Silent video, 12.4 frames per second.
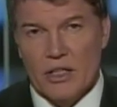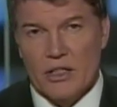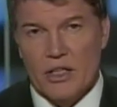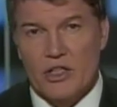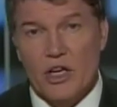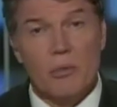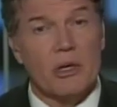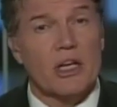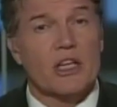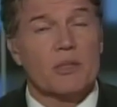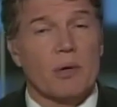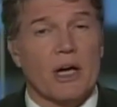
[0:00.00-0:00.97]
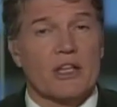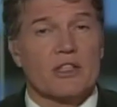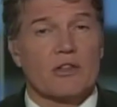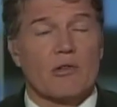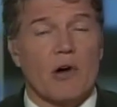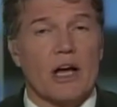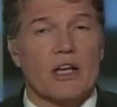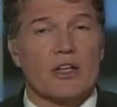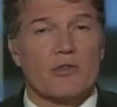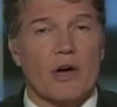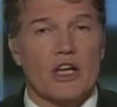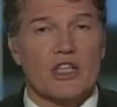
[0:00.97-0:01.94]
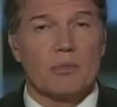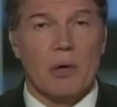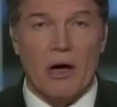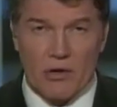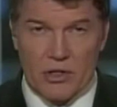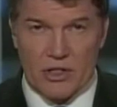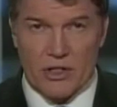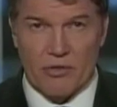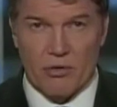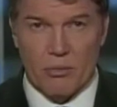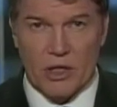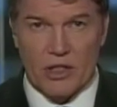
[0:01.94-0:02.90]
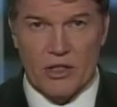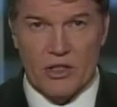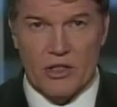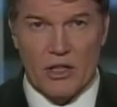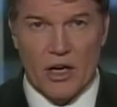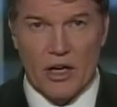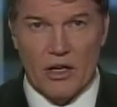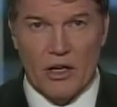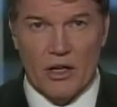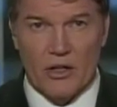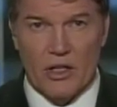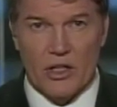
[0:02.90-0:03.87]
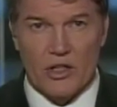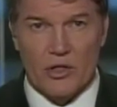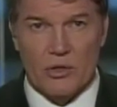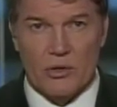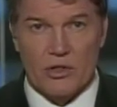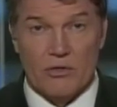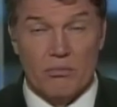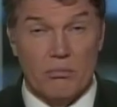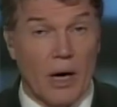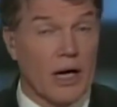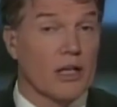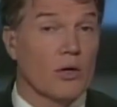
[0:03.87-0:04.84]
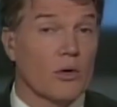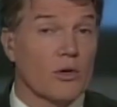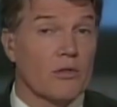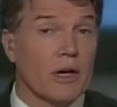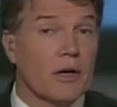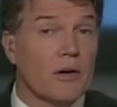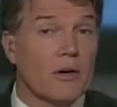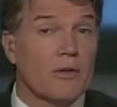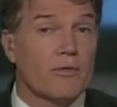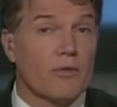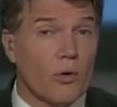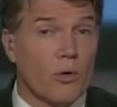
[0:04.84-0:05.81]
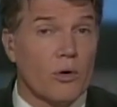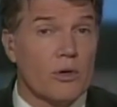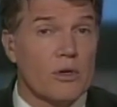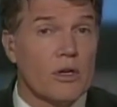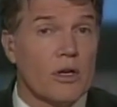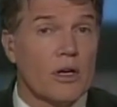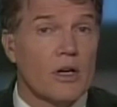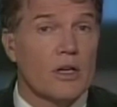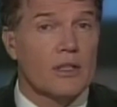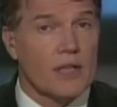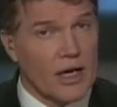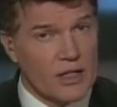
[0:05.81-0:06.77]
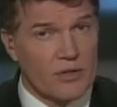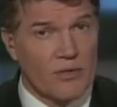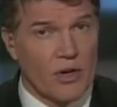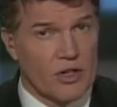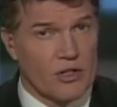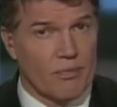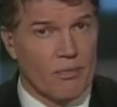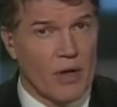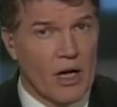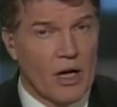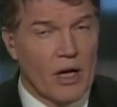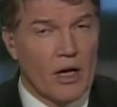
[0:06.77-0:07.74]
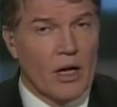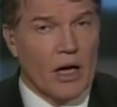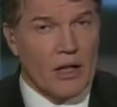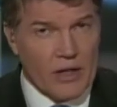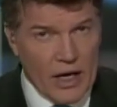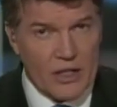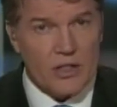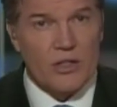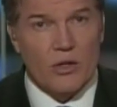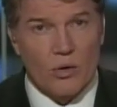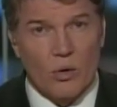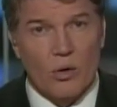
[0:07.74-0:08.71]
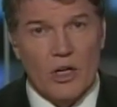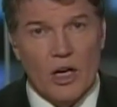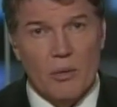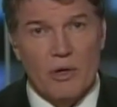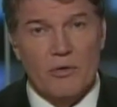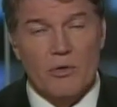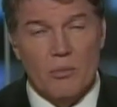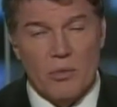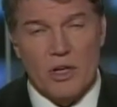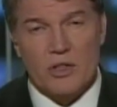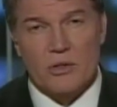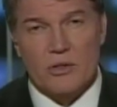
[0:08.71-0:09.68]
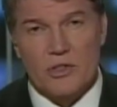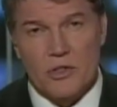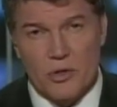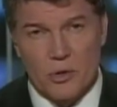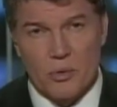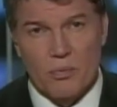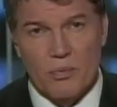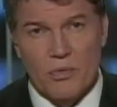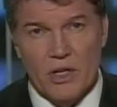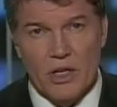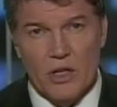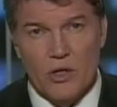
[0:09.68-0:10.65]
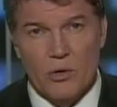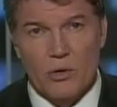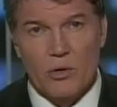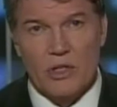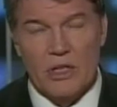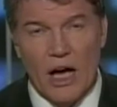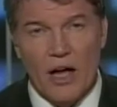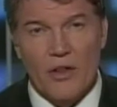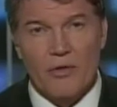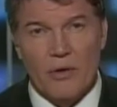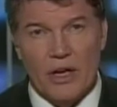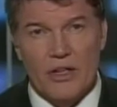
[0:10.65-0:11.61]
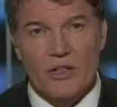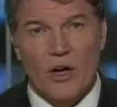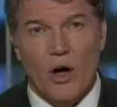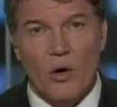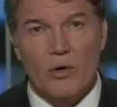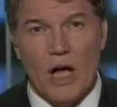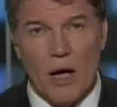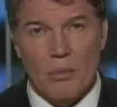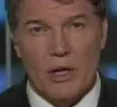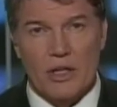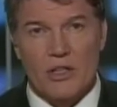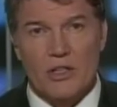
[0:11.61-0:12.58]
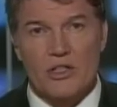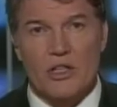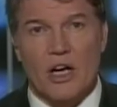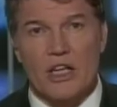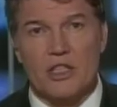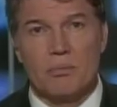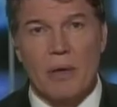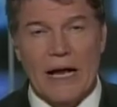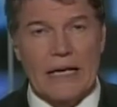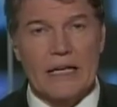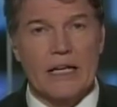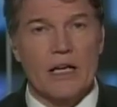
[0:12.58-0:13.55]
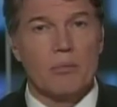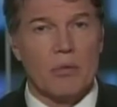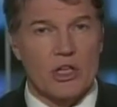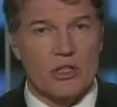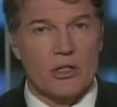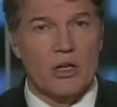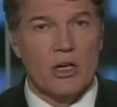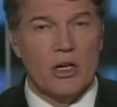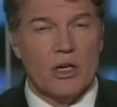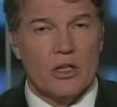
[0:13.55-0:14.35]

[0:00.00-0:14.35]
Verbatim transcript: said Germany expects greater transparency from Liechtenstein on the issues of money laundering, fraud, and tax evasion. And that's the call coming from Brussels too. The EU could now threaten to hold up Liechtenstein's pending admission